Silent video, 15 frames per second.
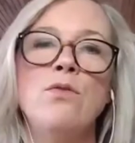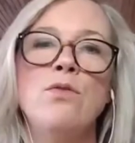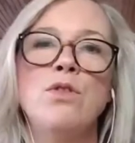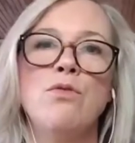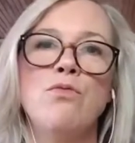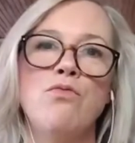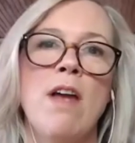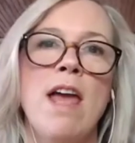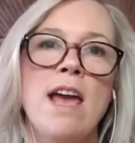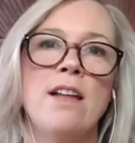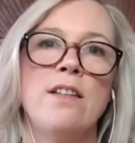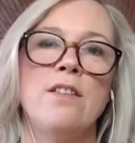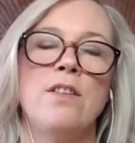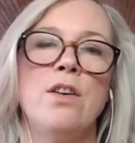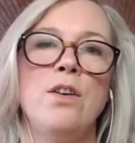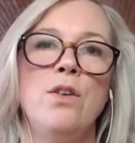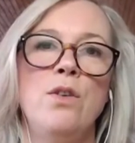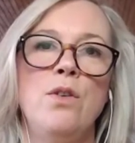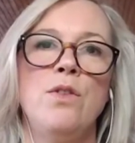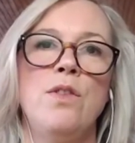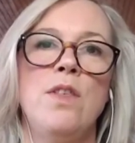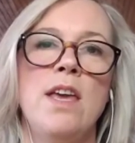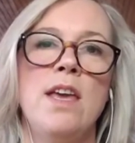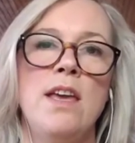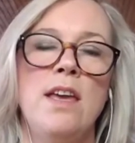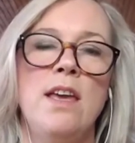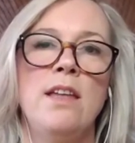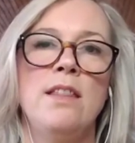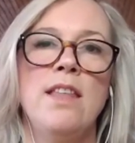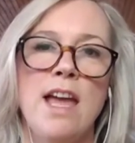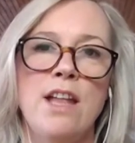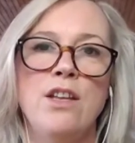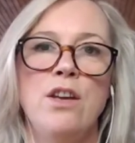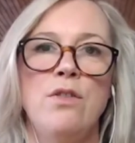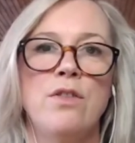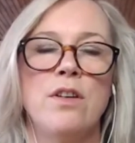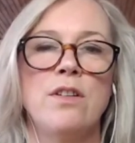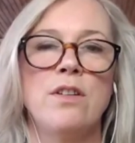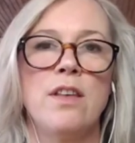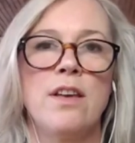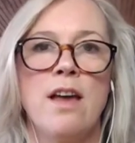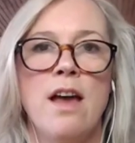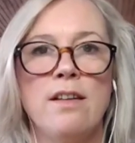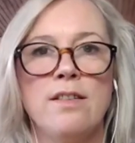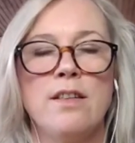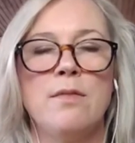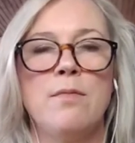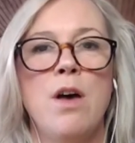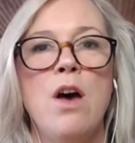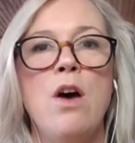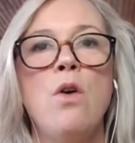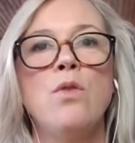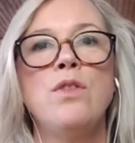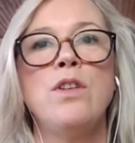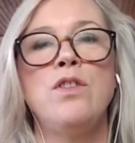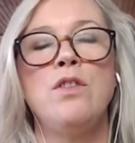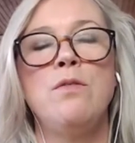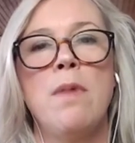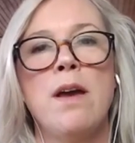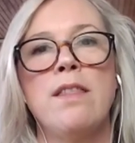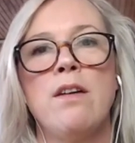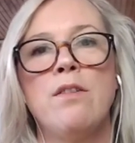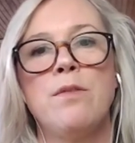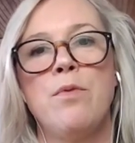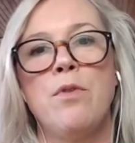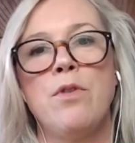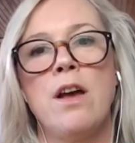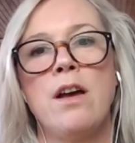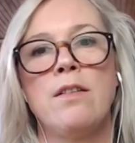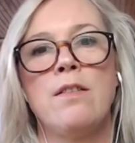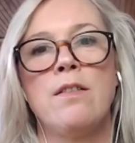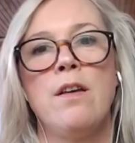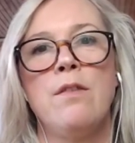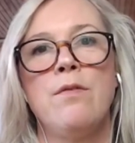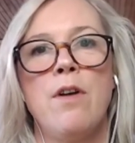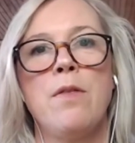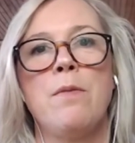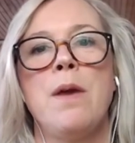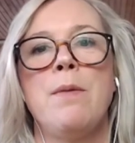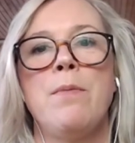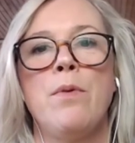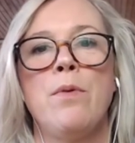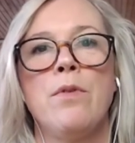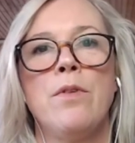direct to the end user, to the customer, or did you make those products for other people?